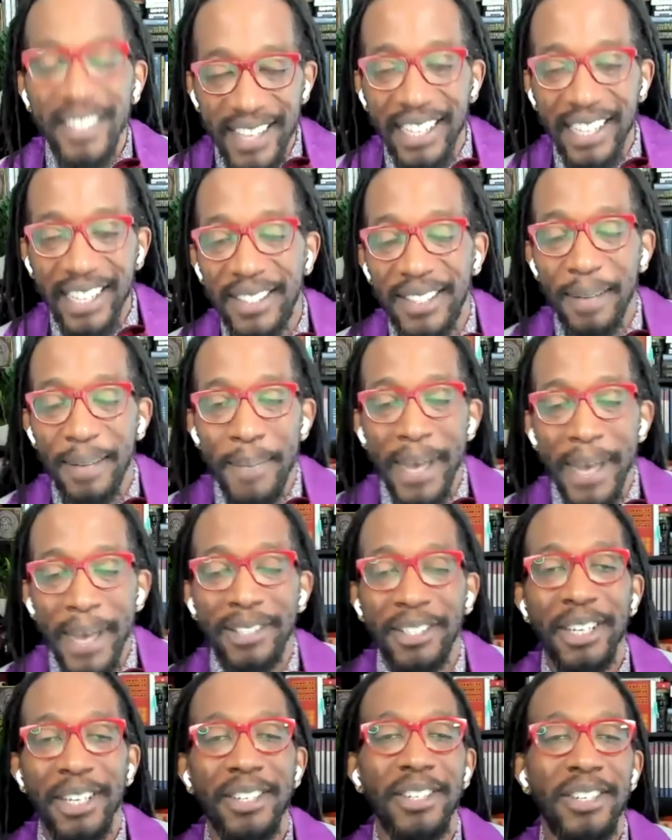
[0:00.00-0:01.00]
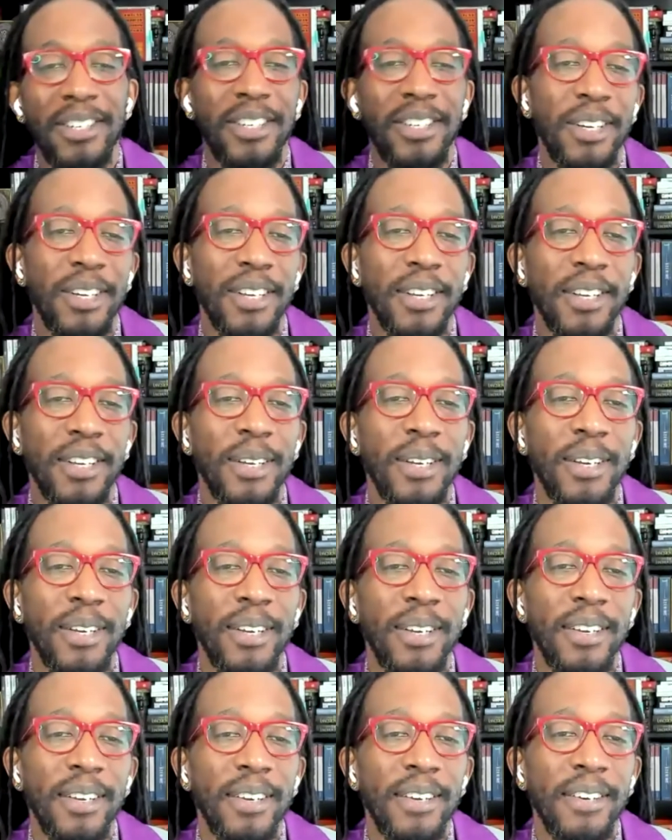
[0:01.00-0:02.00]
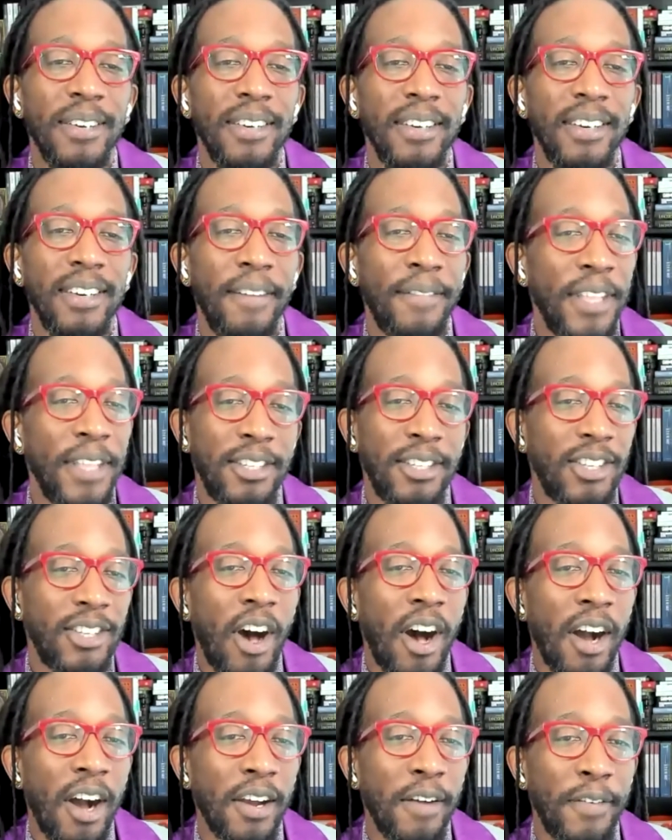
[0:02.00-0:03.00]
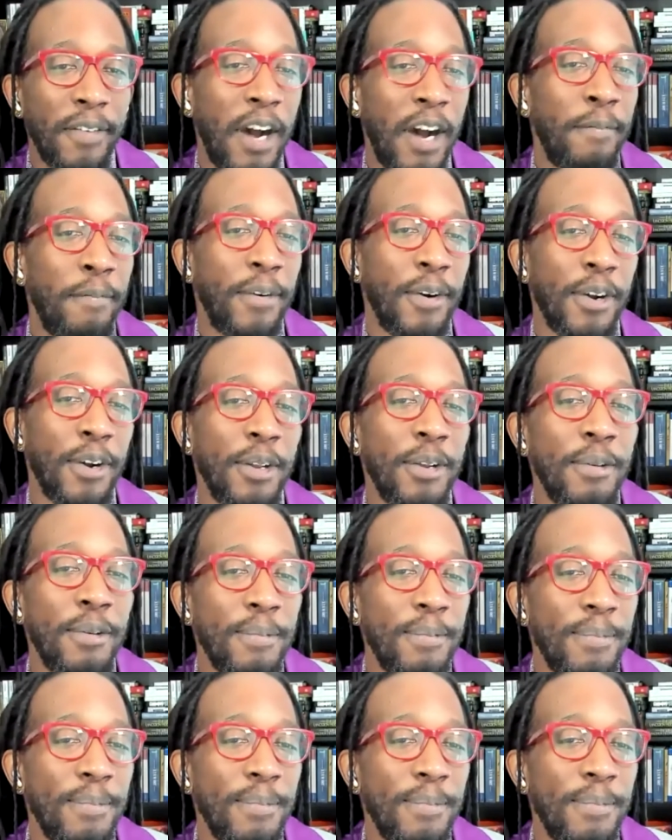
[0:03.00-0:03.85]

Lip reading: That's the message of this song of comfort.